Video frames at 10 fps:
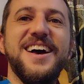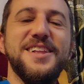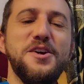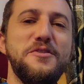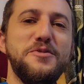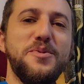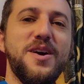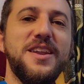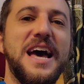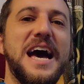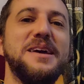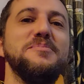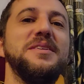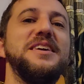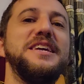Hello everyone,
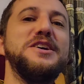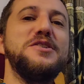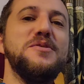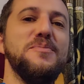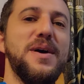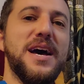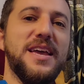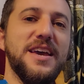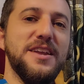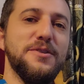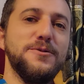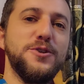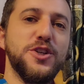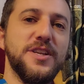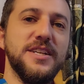I'm here back in
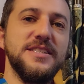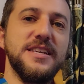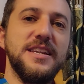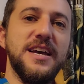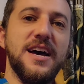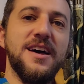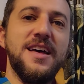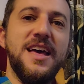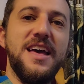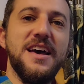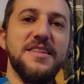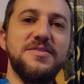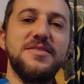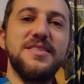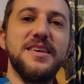Arusha, Tanzania at
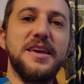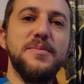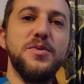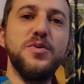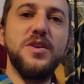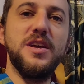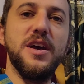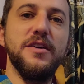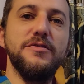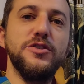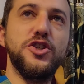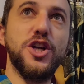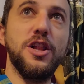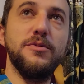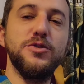the community of
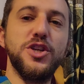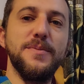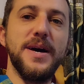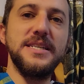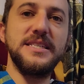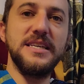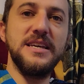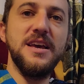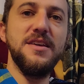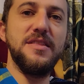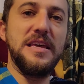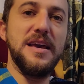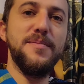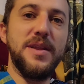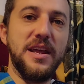Shalom Shabazi, the
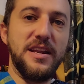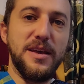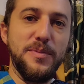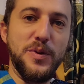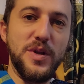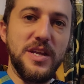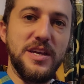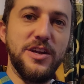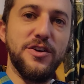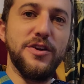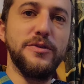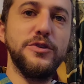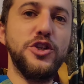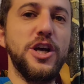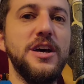Yemenite community here in
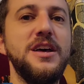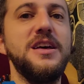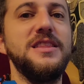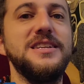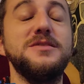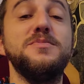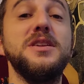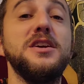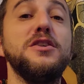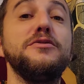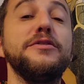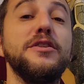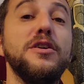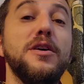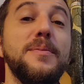Arusha that has been here
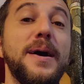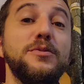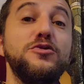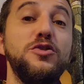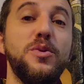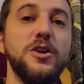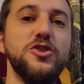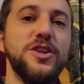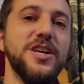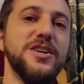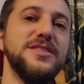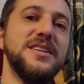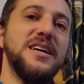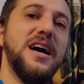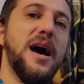for about 200 years.
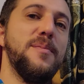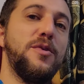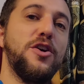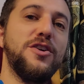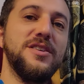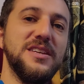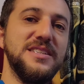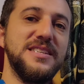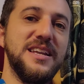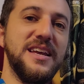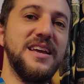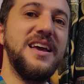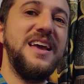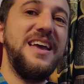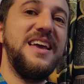I'm currently sitting
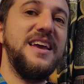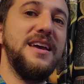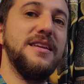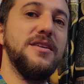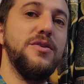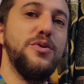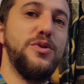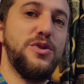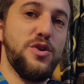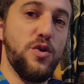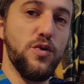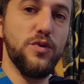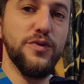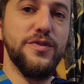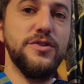in the
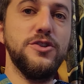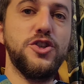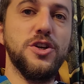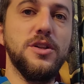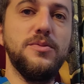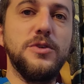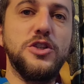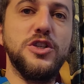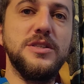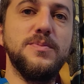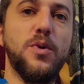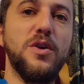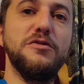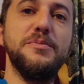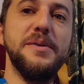old shul, which is more
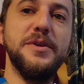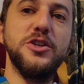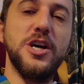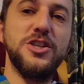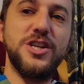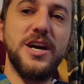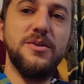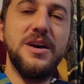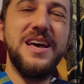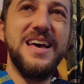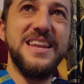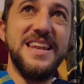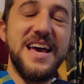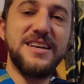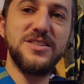of a Beit Midrash now,
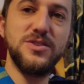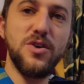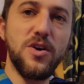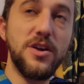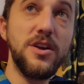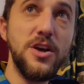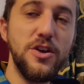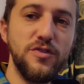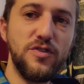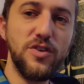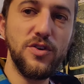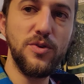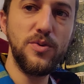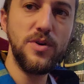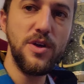next door
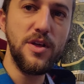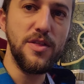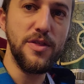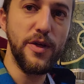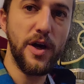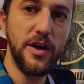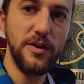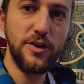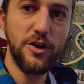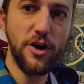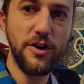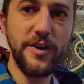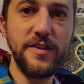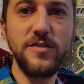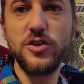to the
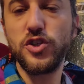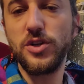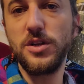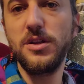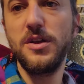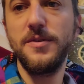current shul.